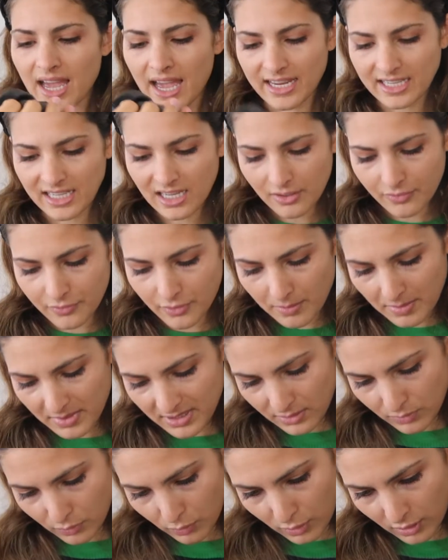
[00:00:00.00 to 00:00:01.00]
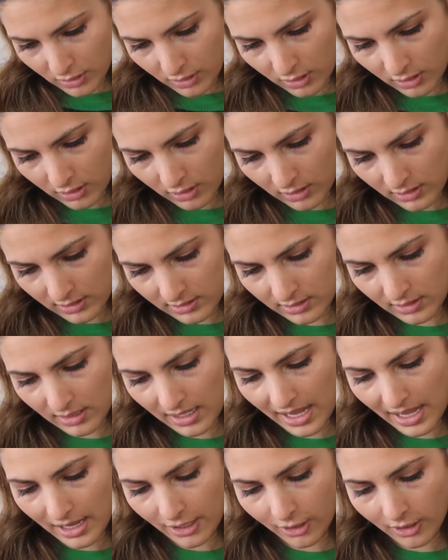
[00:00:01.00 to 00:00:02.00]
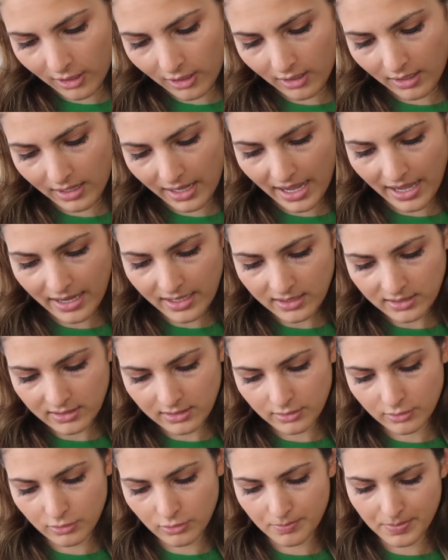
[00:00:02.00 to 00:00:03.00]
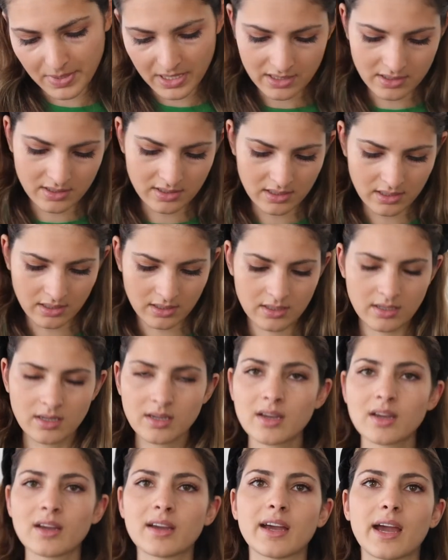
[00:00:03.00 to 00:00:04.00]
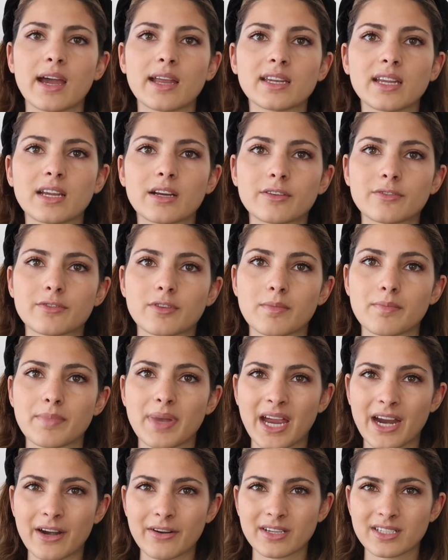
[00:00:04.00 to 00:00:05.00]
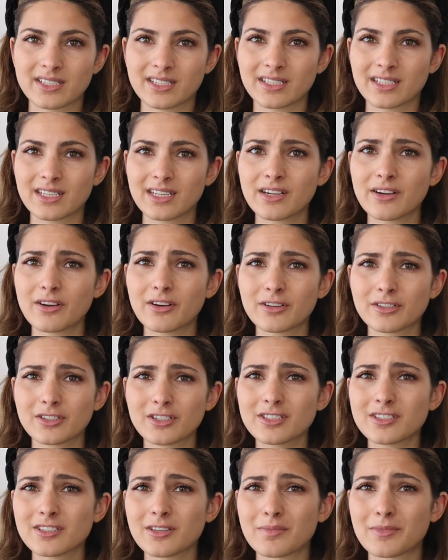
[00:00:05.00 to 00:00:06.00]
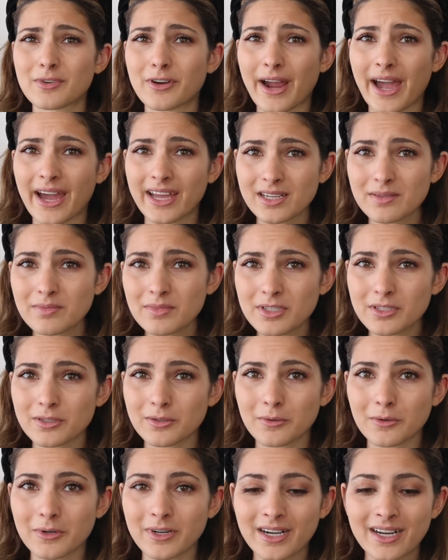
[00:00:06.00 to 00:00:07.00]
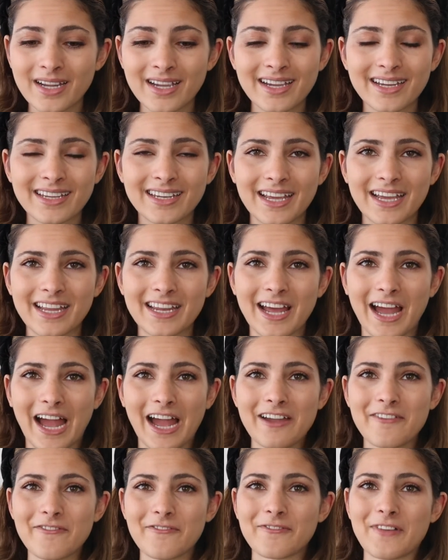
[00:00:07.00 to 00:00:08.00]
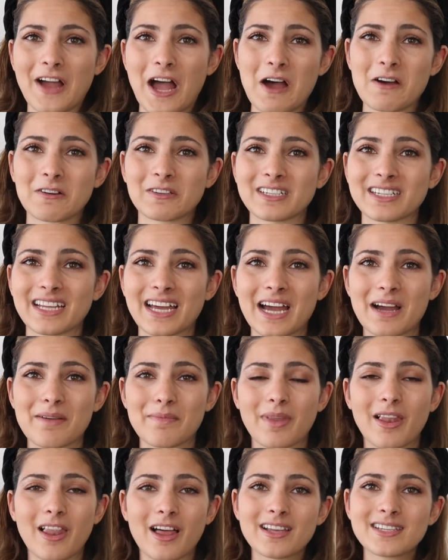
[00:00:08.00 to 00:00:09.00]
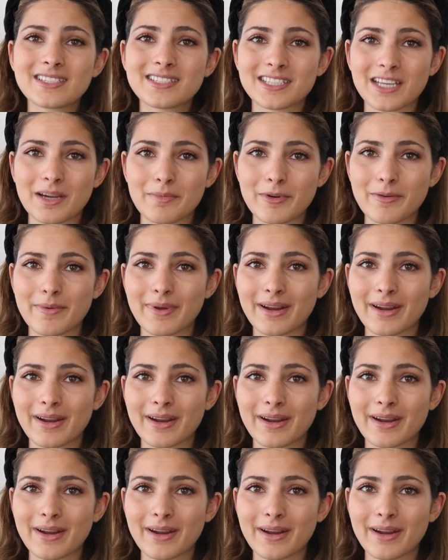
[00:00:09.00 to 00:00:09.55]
and they're from a store called Basic, and they're from Paris, and they are just some random store that I found last summer